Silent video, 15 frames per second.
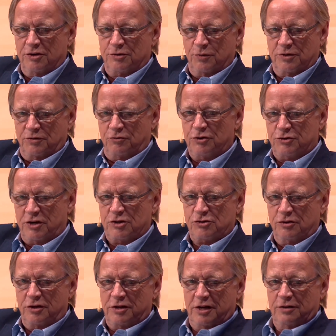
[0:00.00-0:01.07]
into a
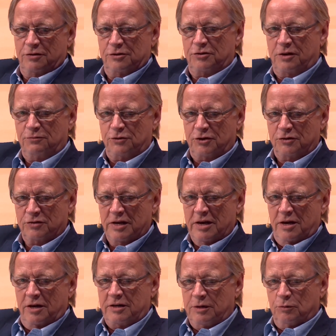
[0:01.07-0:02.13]
recession at the end of the seventies,
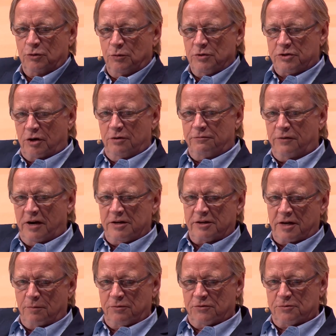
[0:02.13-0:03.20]
and he would always go and find a
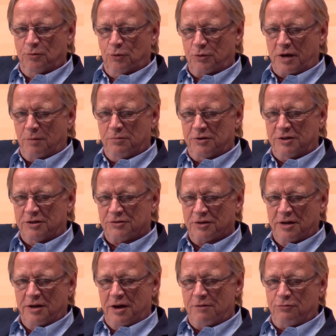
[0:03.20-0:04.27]
couple of small companies
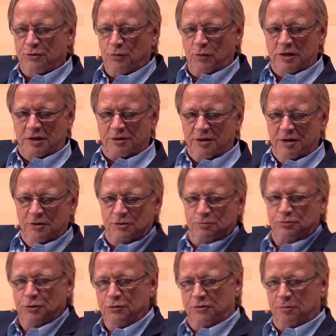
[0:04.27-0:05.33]
every week to
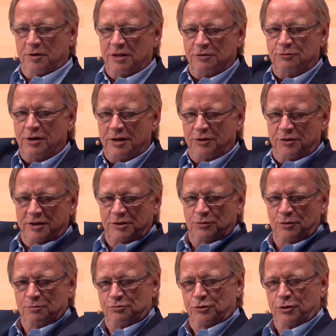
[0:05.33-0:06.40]
prove to me that really things
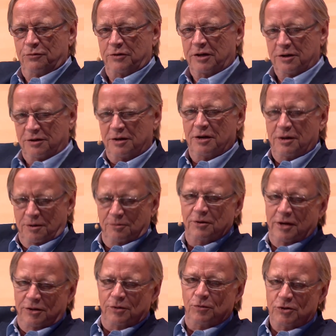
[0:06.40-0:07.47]
were improving and,
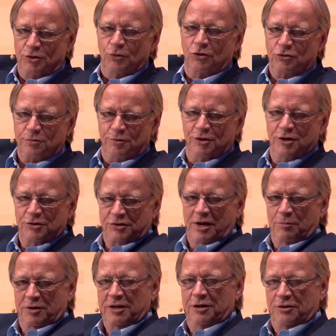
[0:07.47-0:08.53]
and there were new entrepreneurs
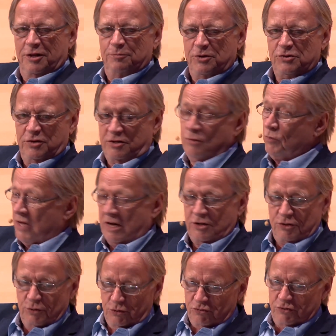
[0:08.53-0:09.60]
coming into the business, and we had a
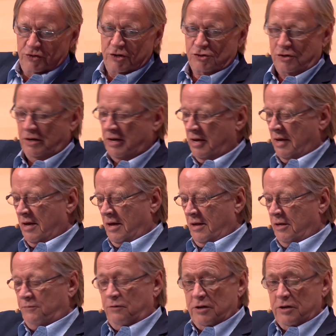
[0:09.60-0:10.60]
huge recession. It's